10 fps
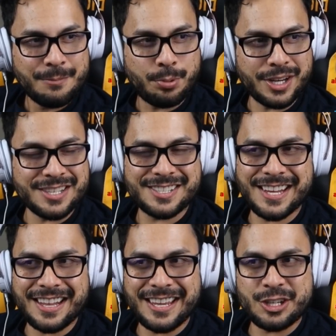but
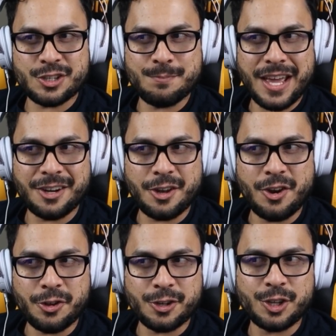instead they just made it
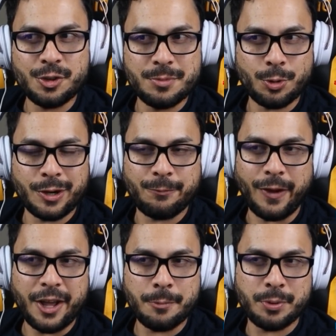another humanoid
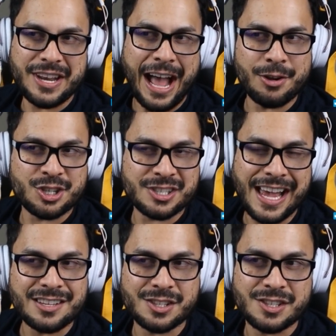fighter, but now it just
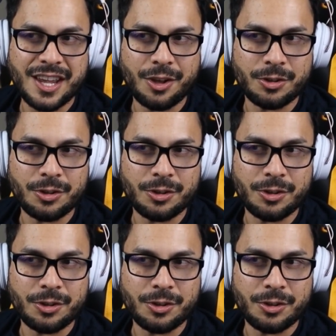has a tail.